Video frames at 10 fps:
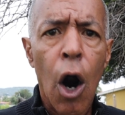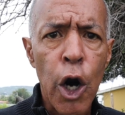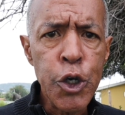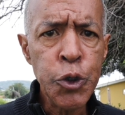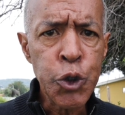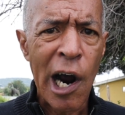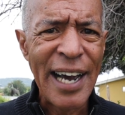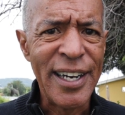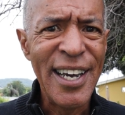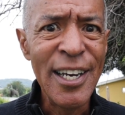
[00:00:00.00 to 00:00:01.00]
Are you
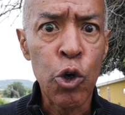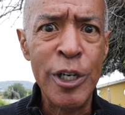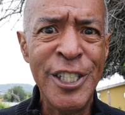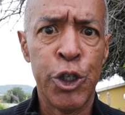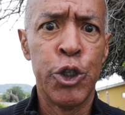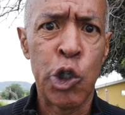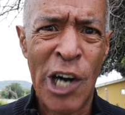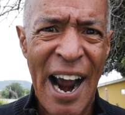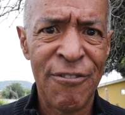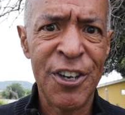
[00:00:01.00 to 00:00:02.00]
trying to increase your
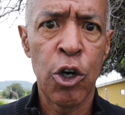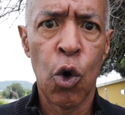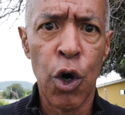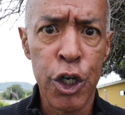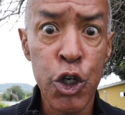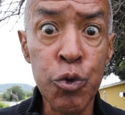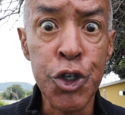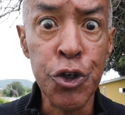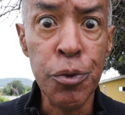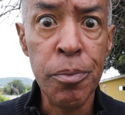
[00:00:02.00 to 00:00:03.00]
traffic on
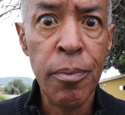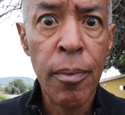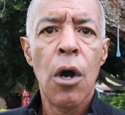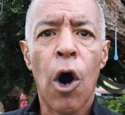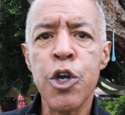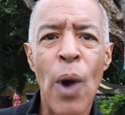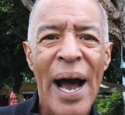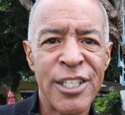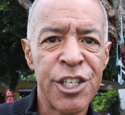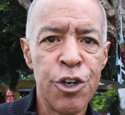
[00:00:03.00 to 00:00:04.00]
YouTube? Are you
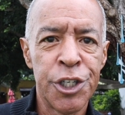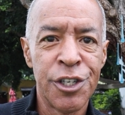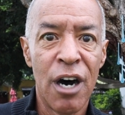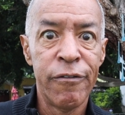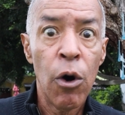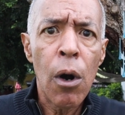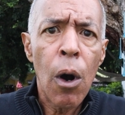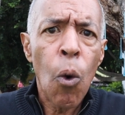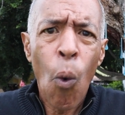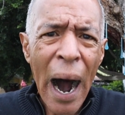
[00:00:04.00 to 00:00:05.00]
asking yourself,
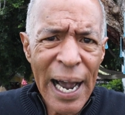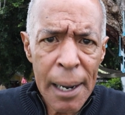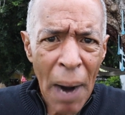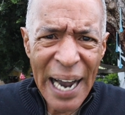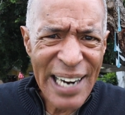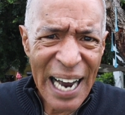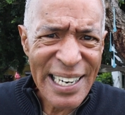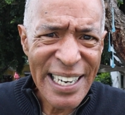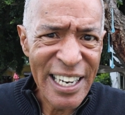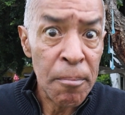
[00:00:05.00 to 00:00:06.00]
why am I not
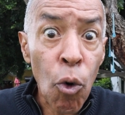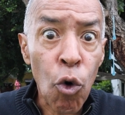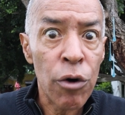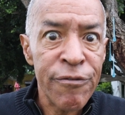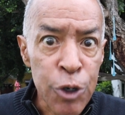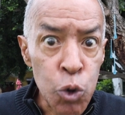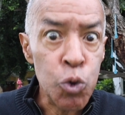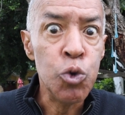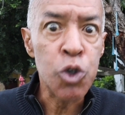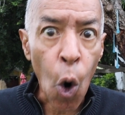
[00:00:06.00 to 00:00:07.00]
getting more
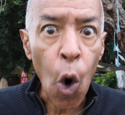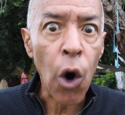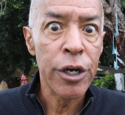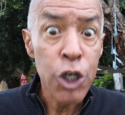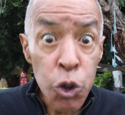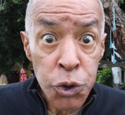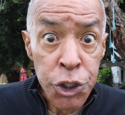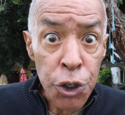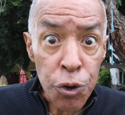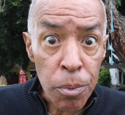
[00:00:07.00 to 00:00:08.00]
views on
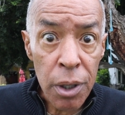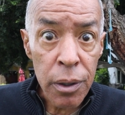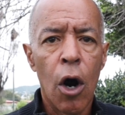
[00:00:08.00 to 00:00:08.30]
YouTube?